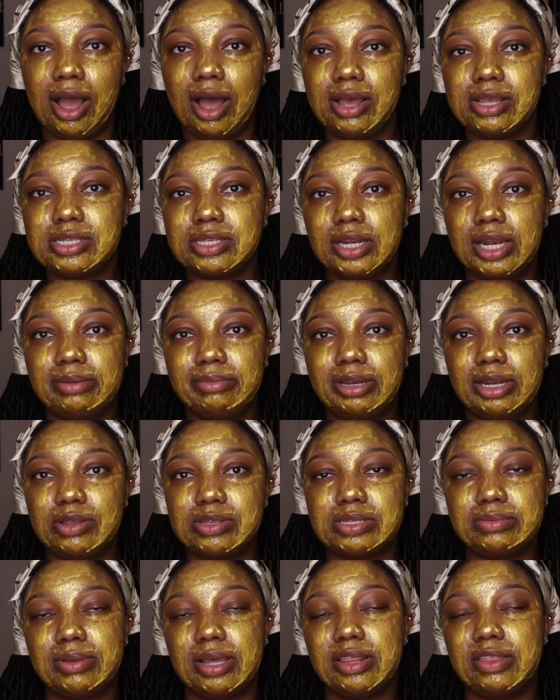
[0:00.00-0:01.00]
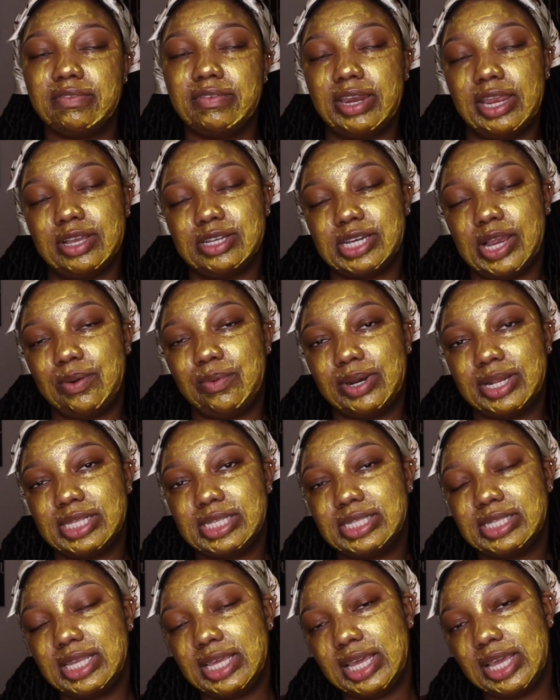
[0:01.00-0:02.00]
Also, let me know some other videos y'all want
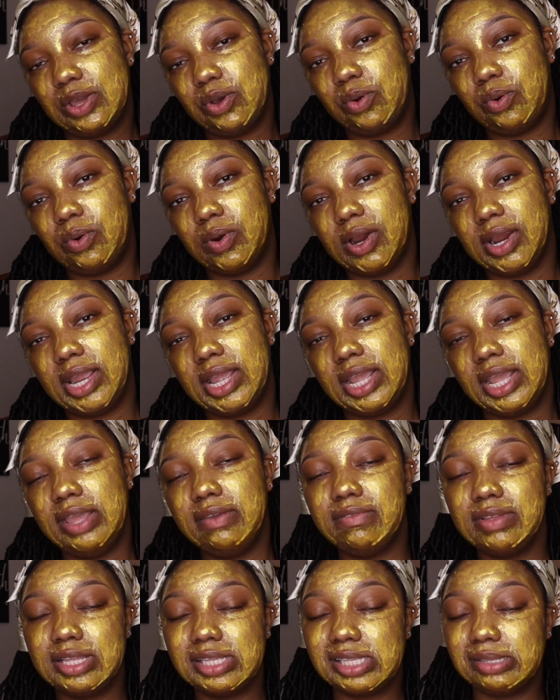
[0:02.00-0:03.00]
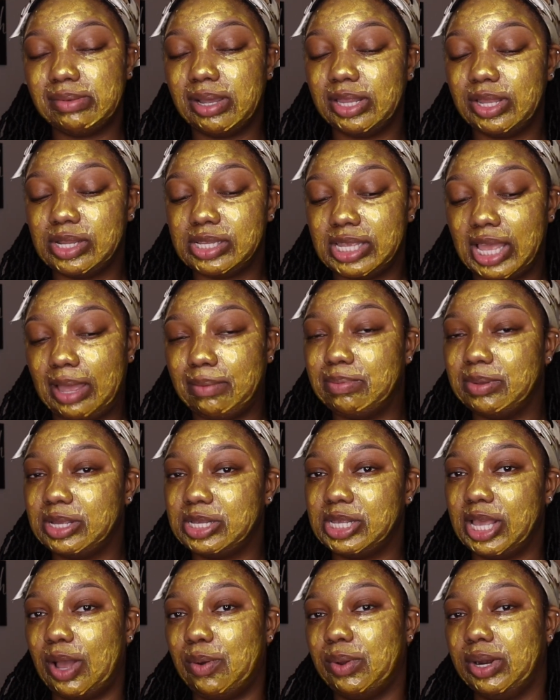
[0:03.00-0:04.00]
to see, or even some other
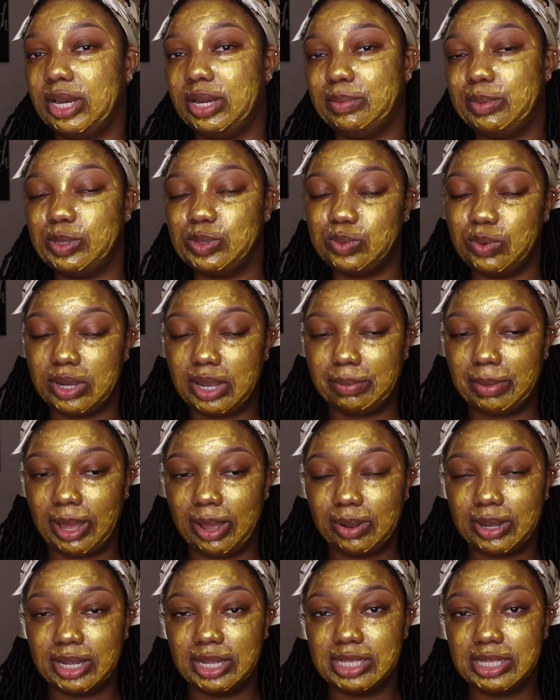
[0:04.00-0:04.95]
topics y'all want to hear me talk about.